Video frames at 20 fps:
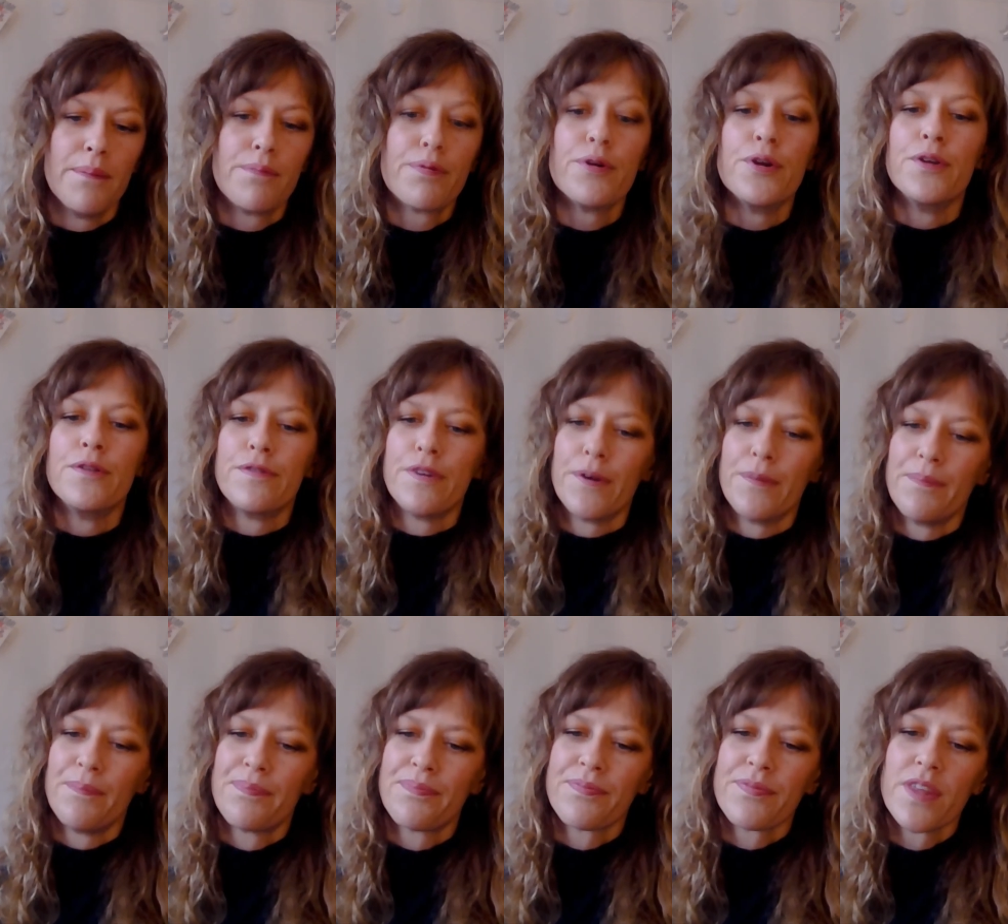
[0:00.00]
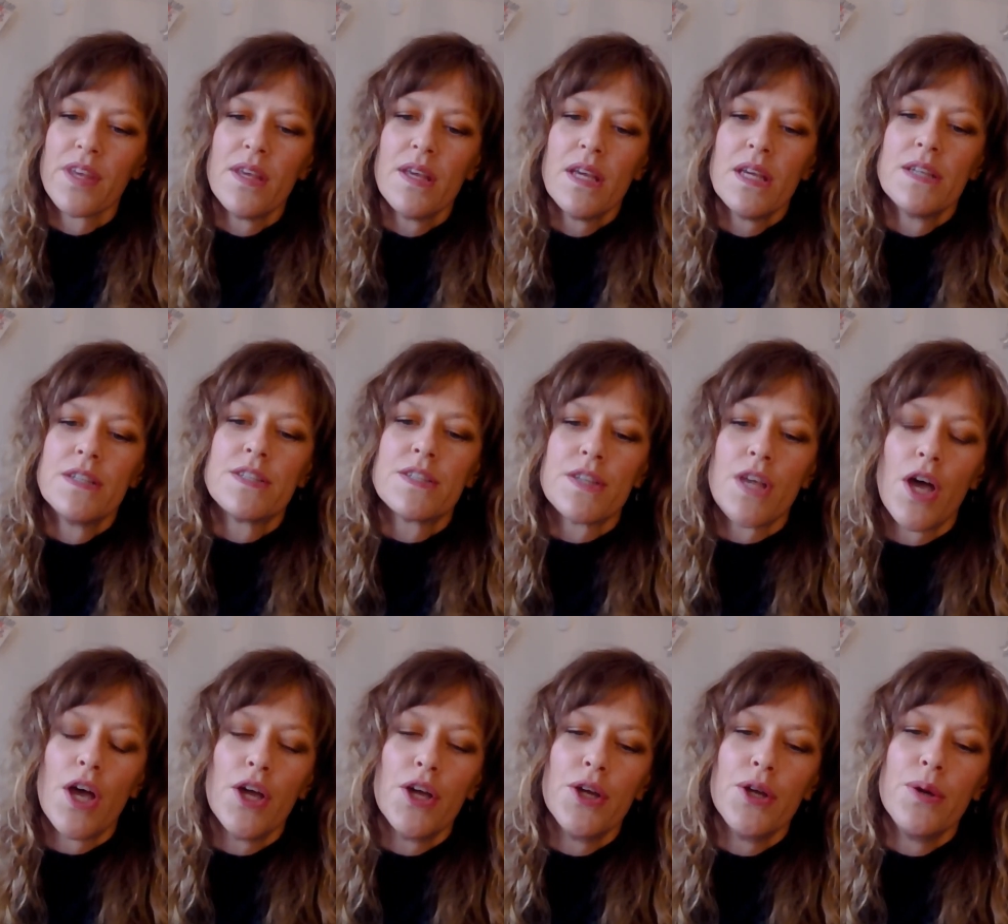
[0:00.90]
proven.
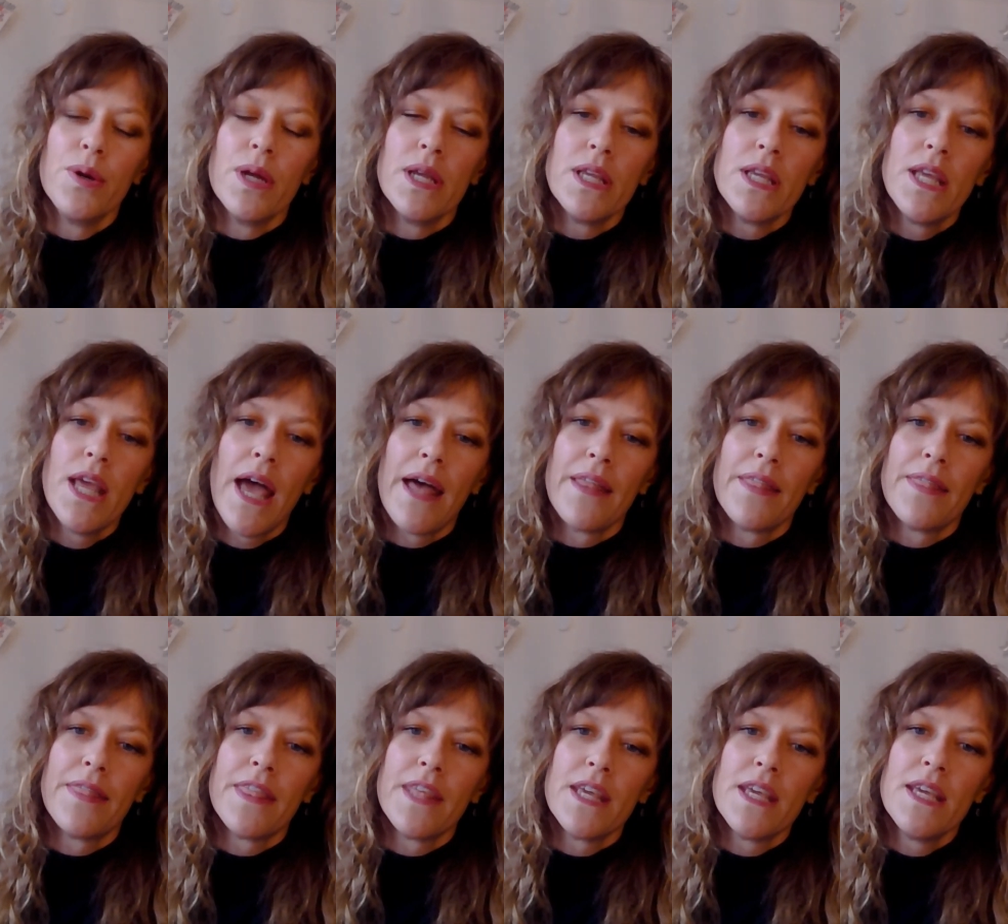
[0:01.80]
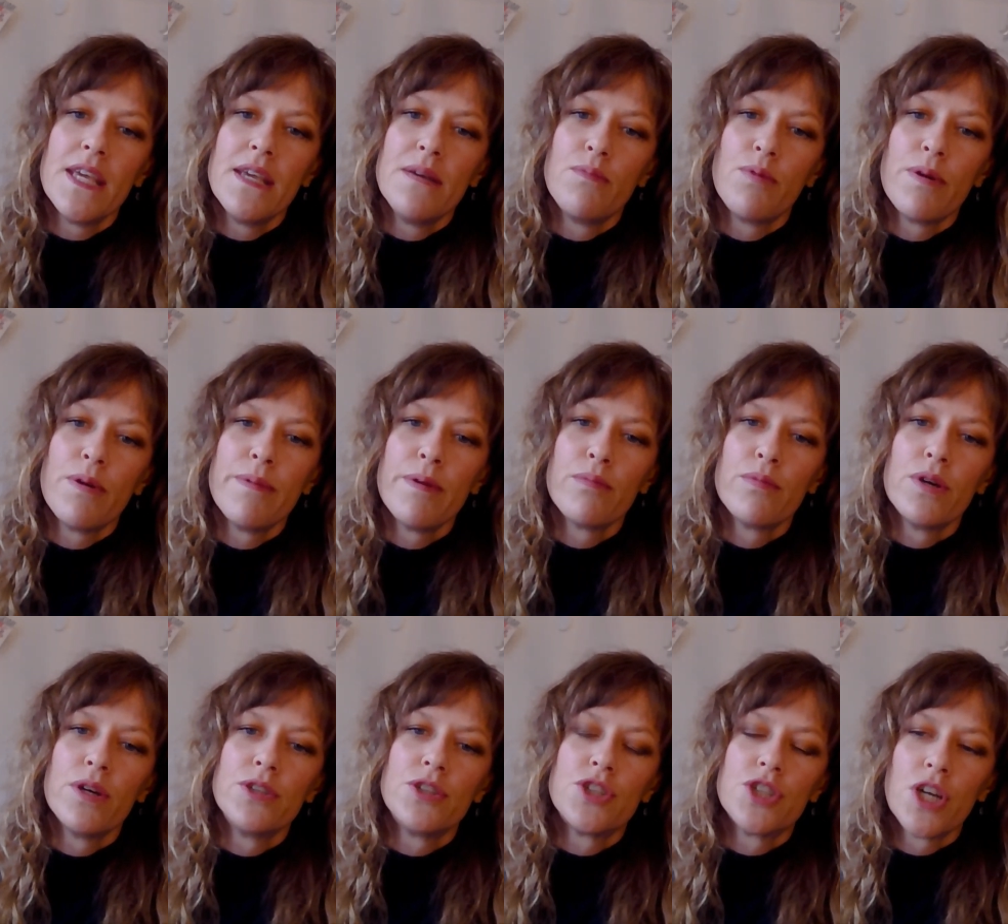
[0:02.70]
So, yeah, the women
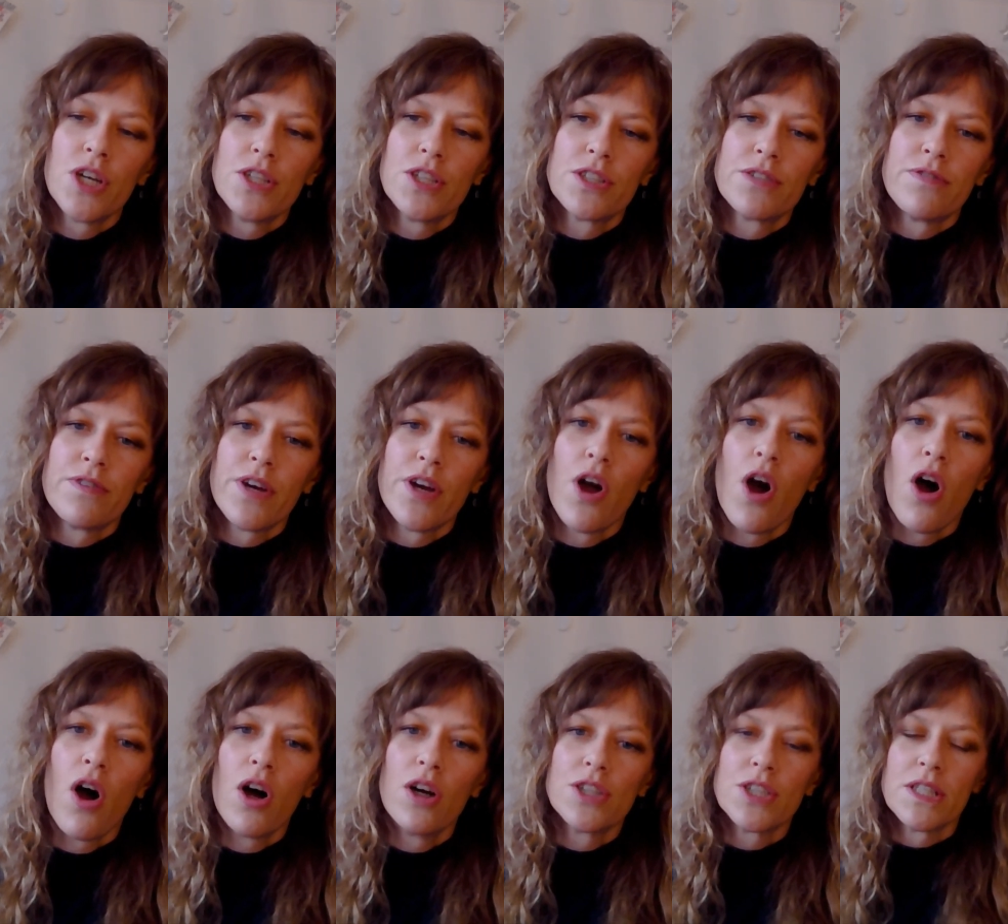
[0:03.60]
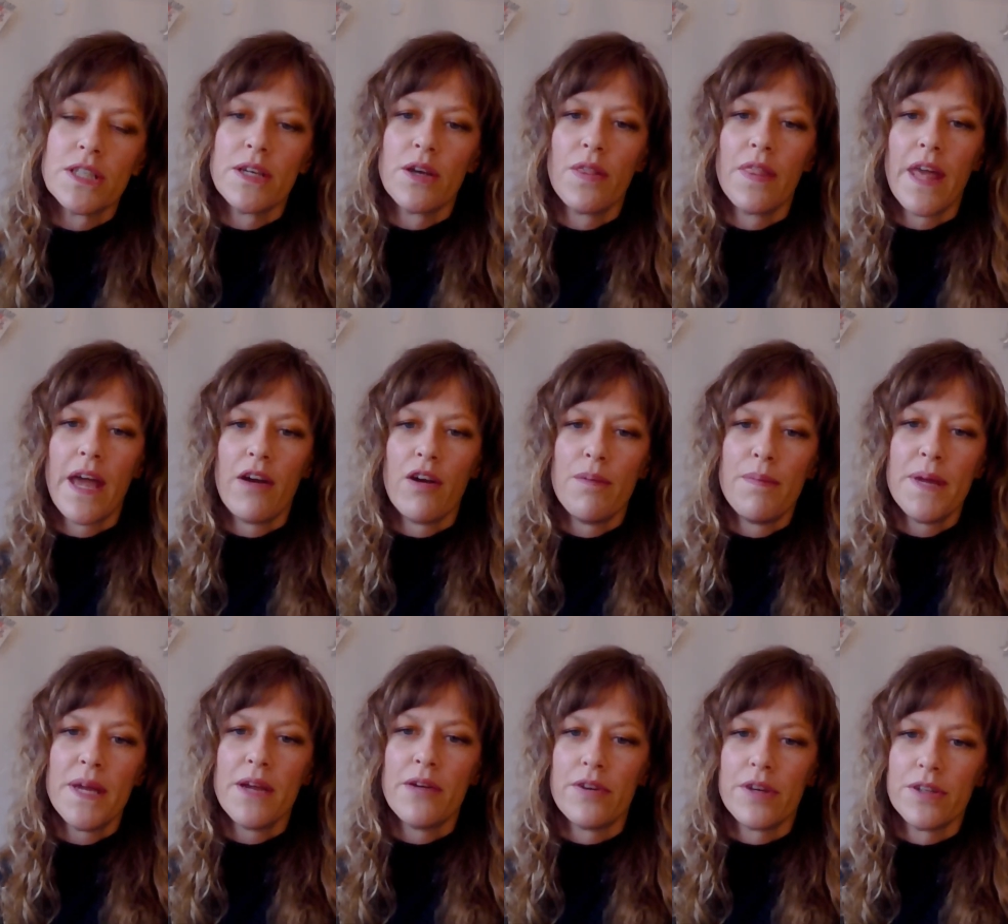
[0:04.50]
were judged very harshly on their
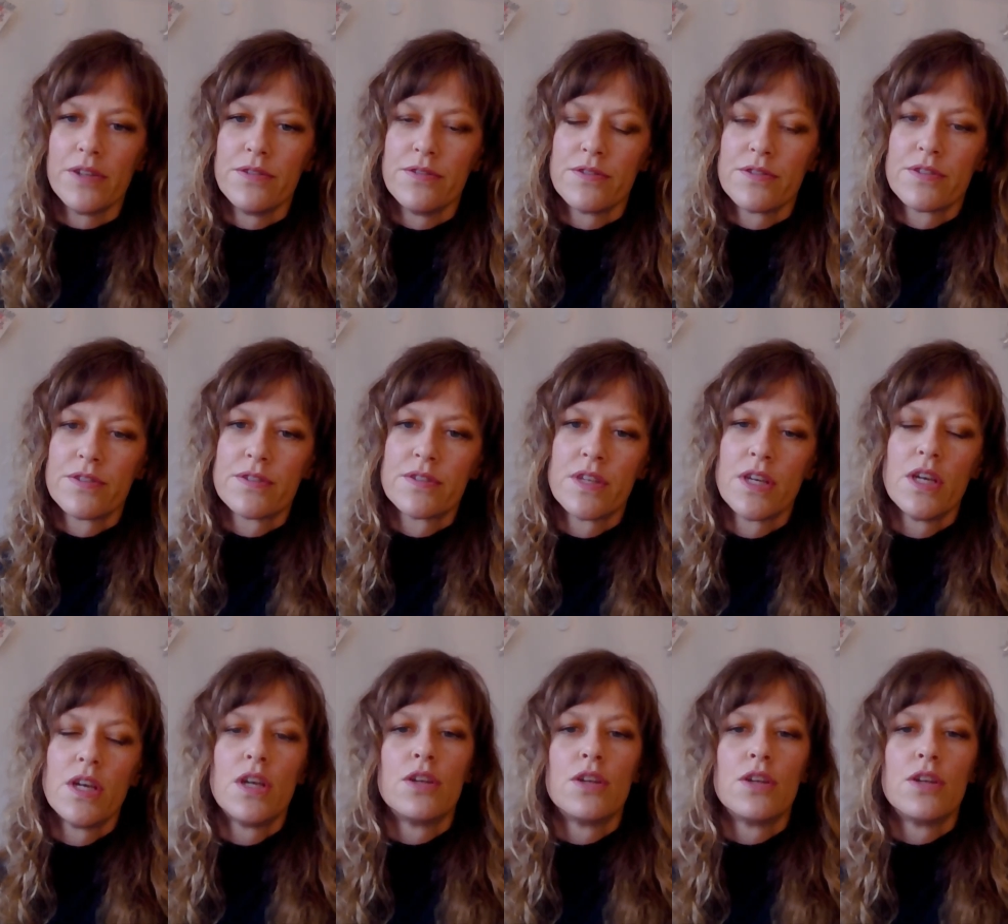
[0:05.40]
appearance,